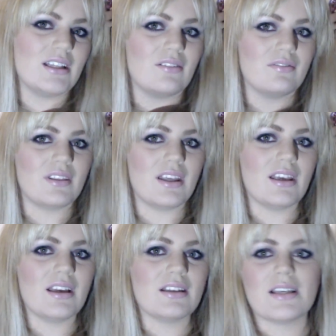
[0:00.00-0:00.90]
I love
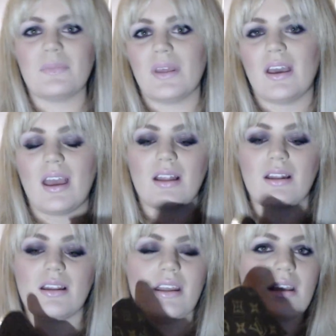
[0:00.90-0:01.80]
the damier
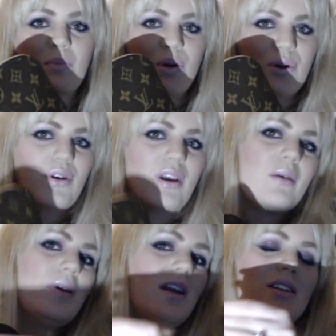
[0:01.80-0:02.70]
and the
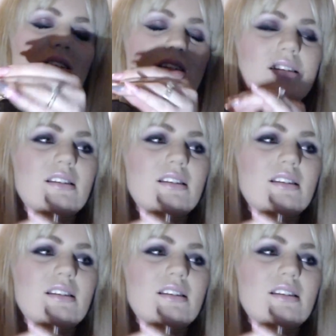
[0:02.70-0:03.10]
monogram, and I